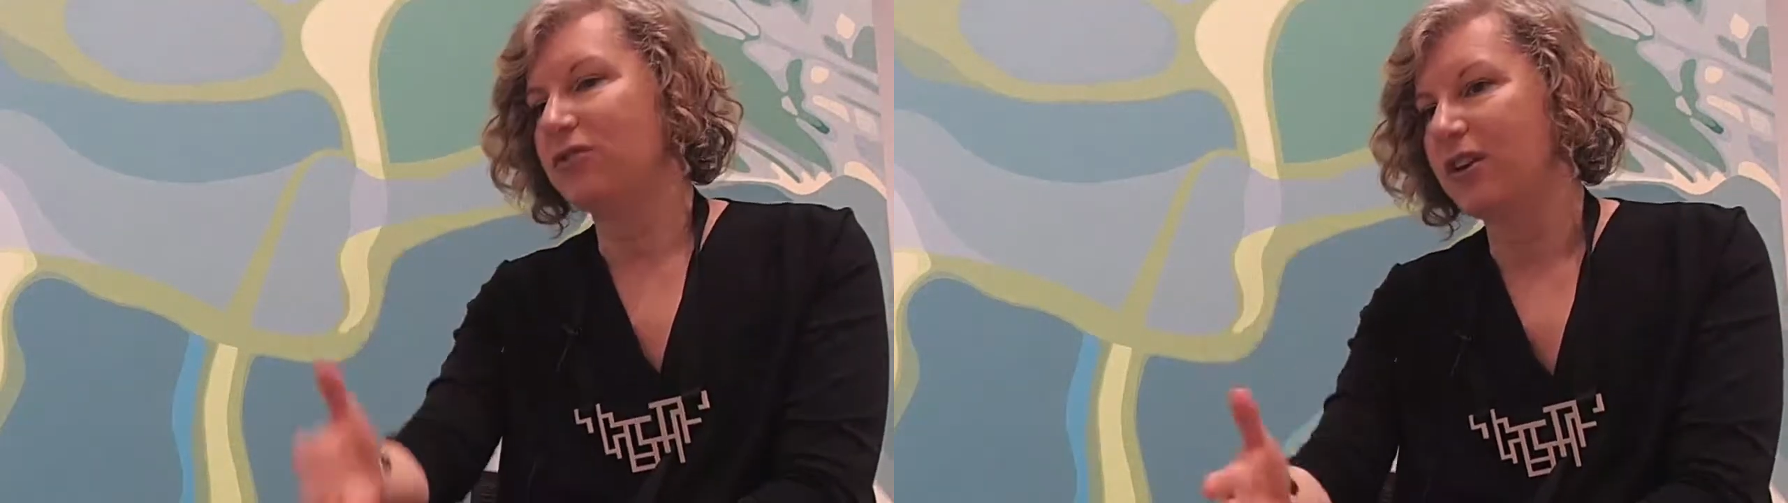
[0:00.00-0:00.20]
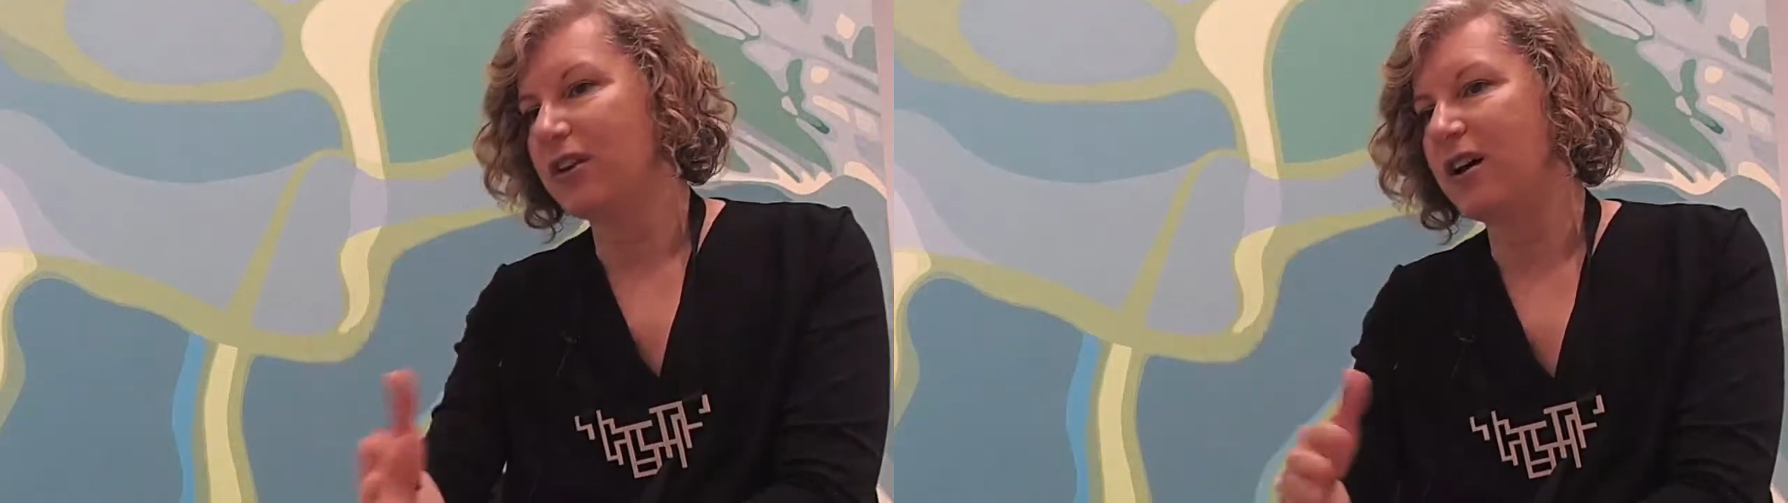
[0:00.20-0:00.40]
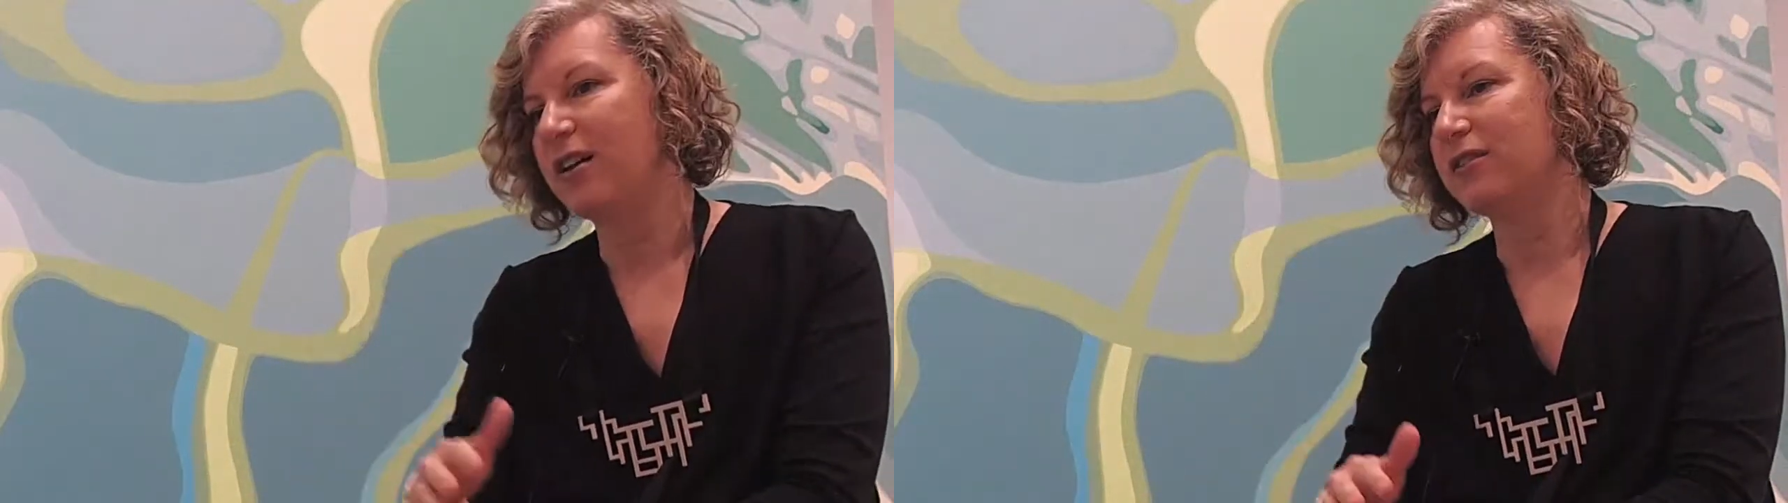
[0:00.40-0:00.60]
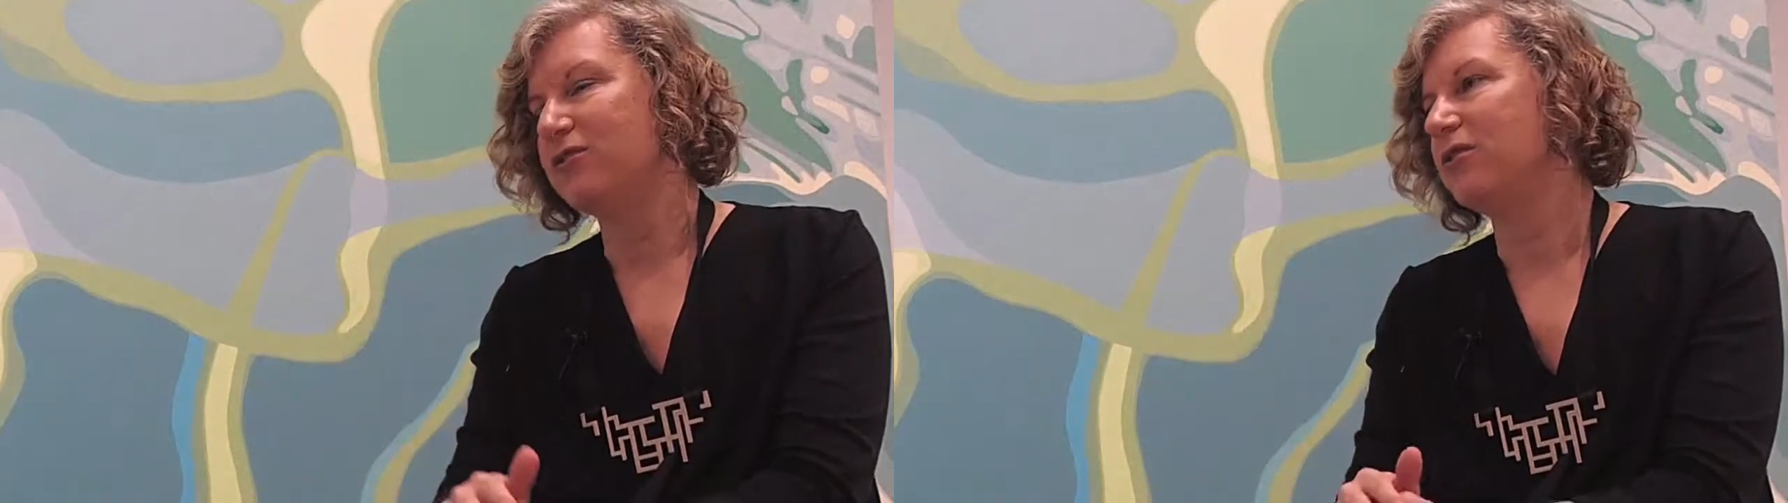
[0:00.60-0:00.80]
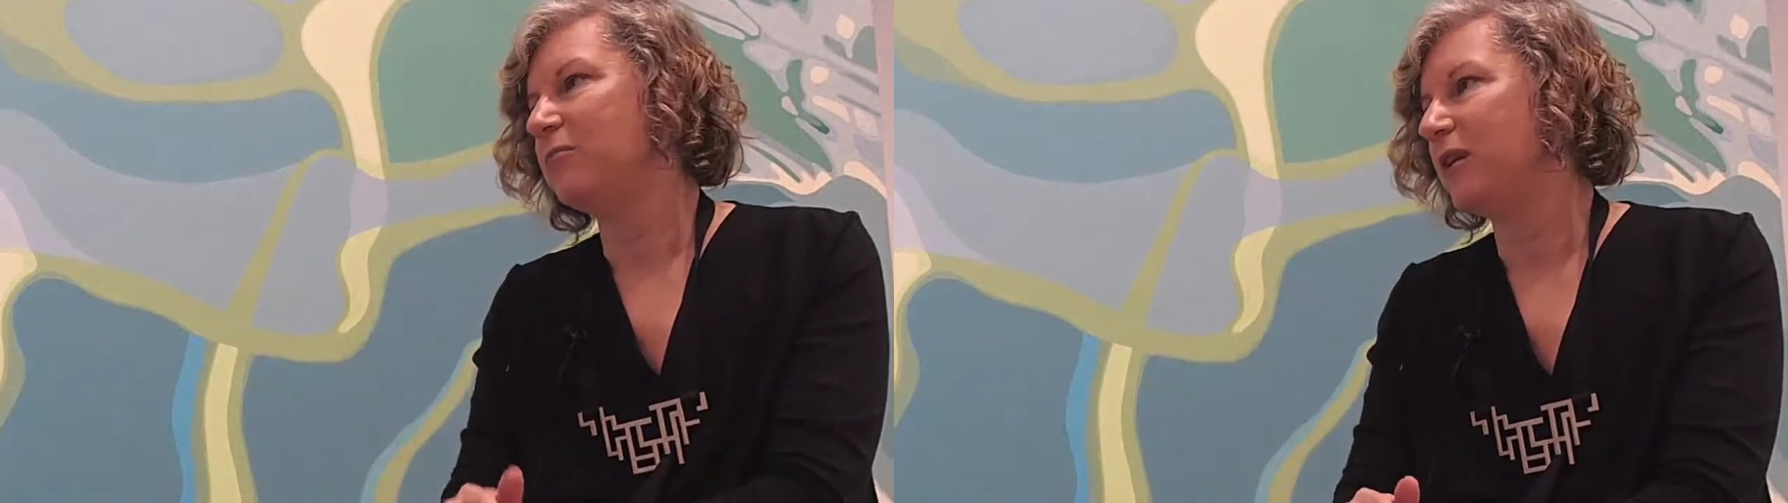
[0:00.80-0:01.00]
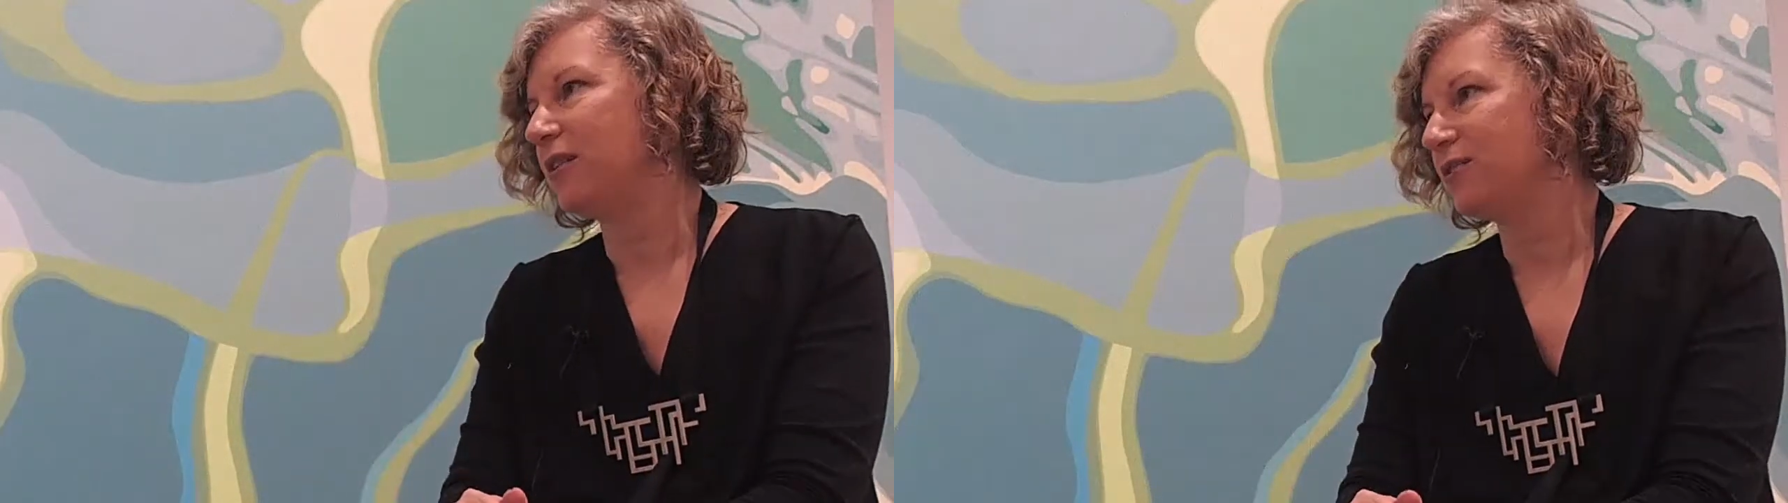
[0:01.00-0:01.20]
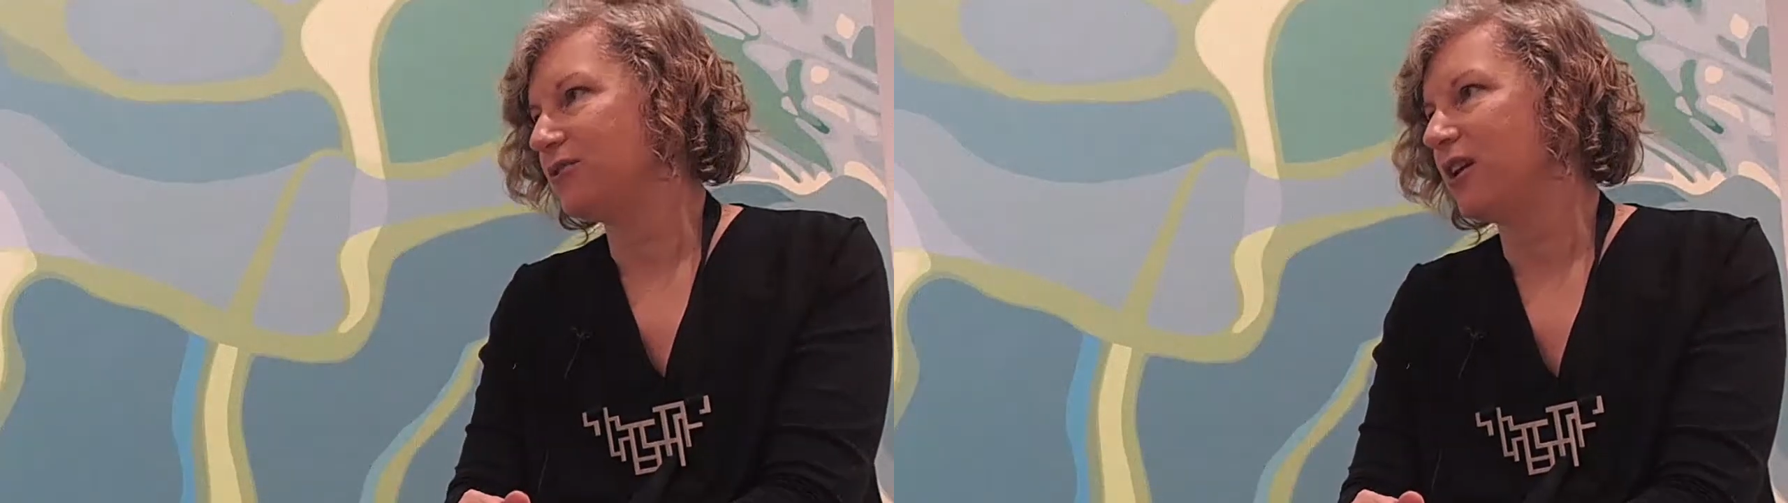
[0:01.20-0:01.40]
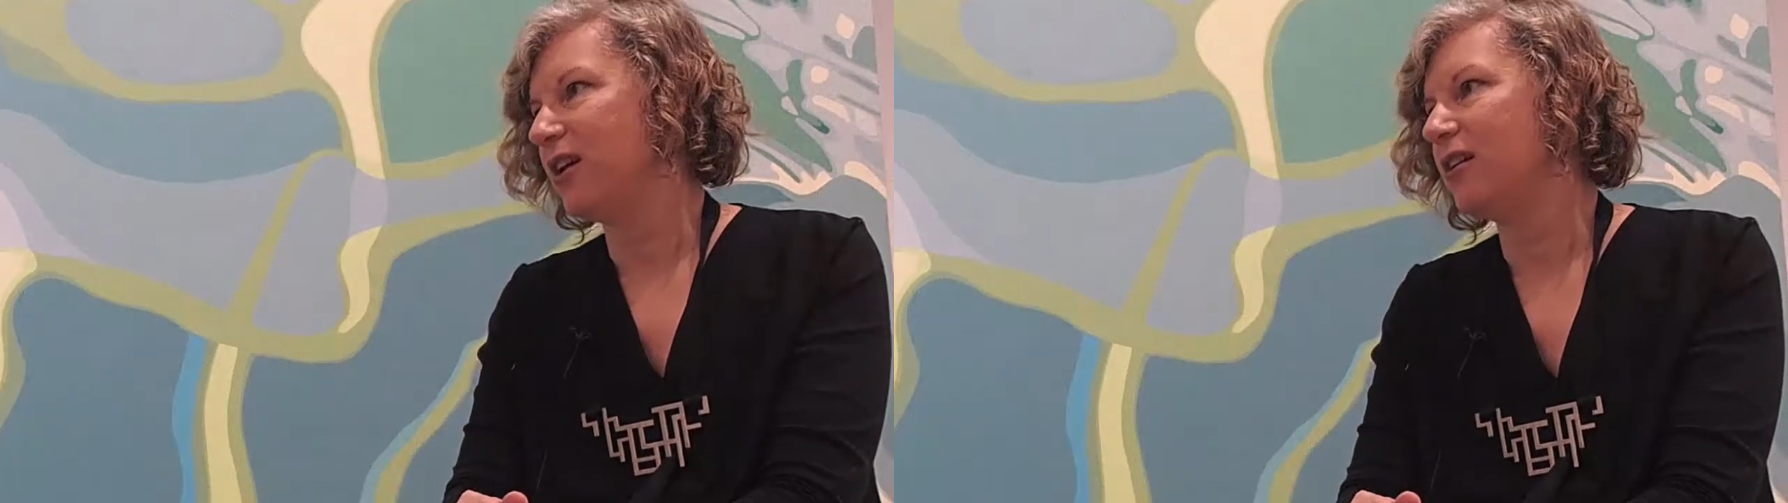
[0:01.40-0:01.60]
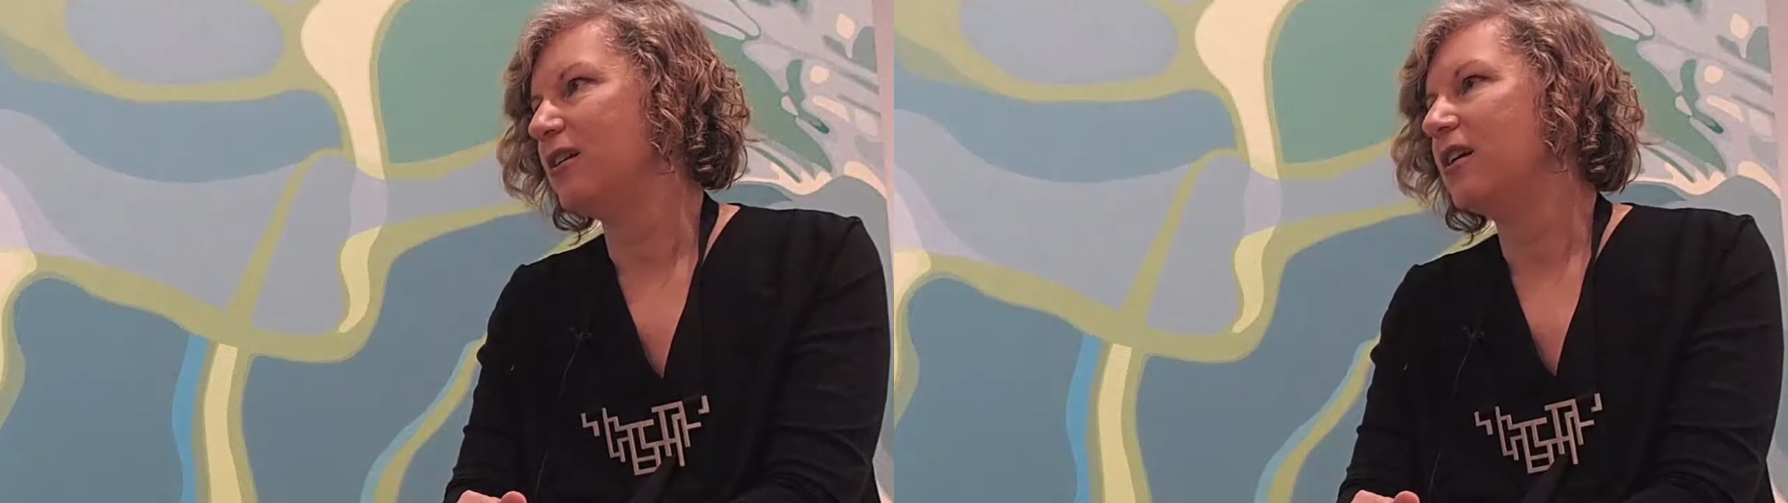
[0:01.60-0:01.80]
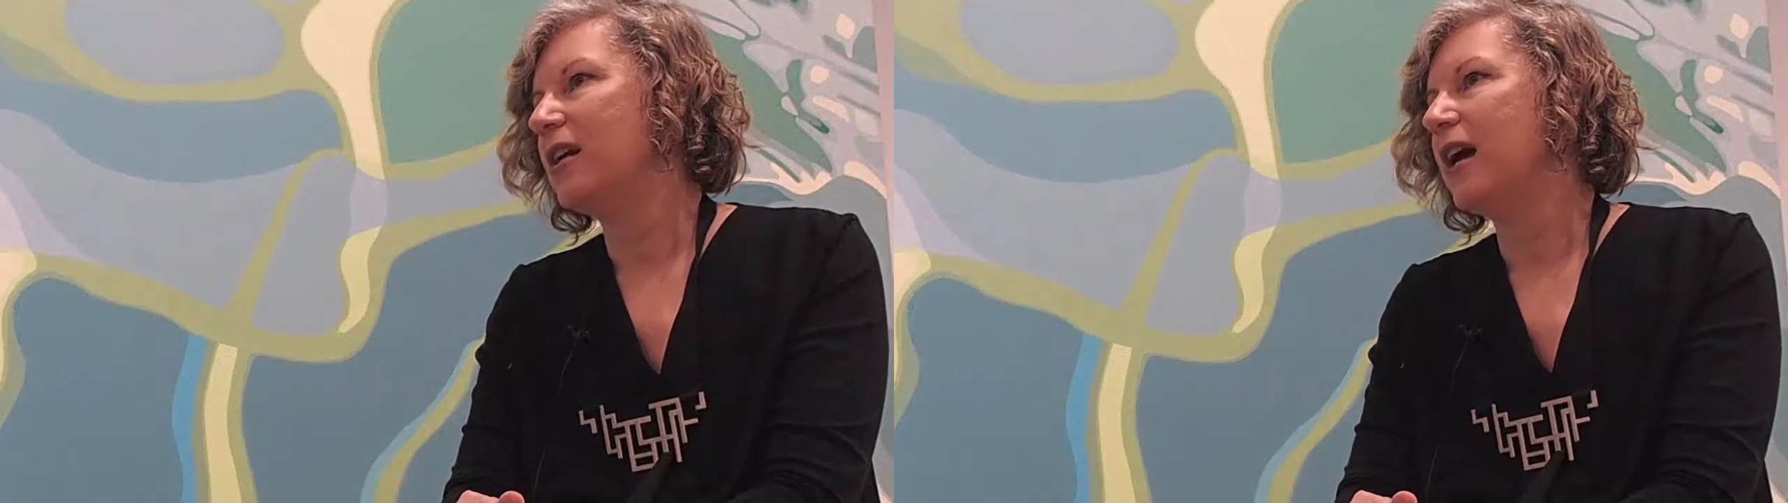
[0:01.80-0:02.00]
psychology,
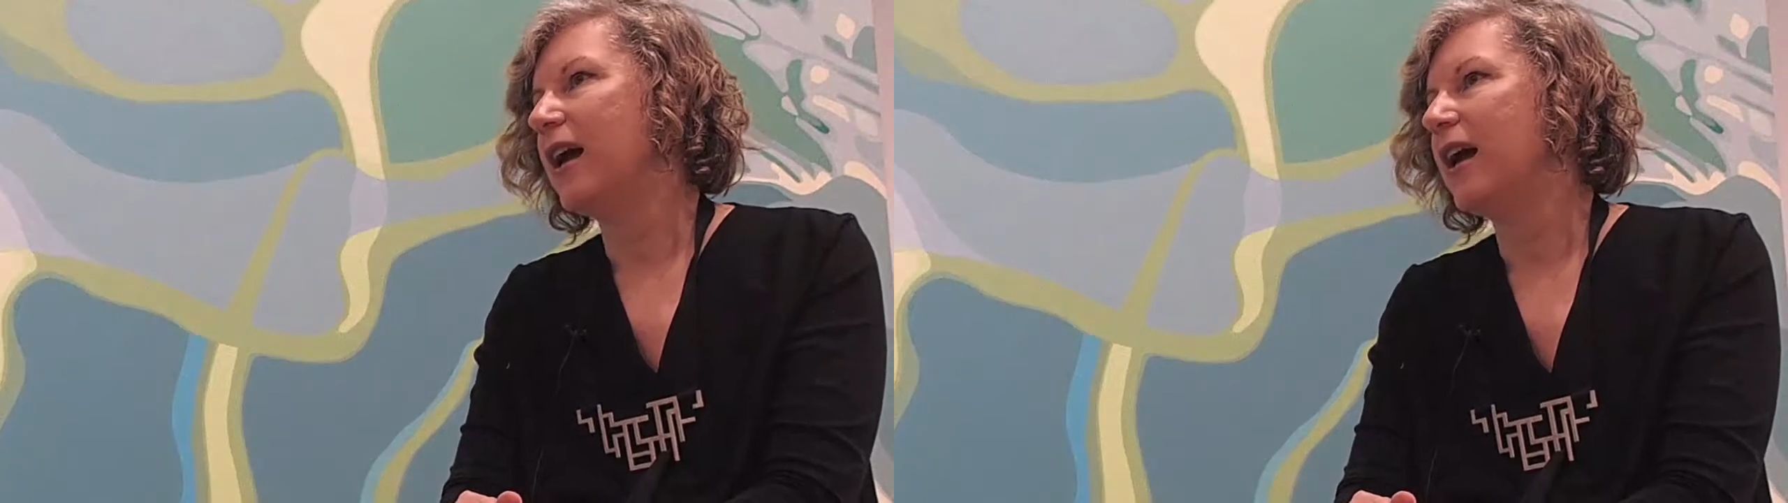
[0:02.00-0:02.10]
Piaget,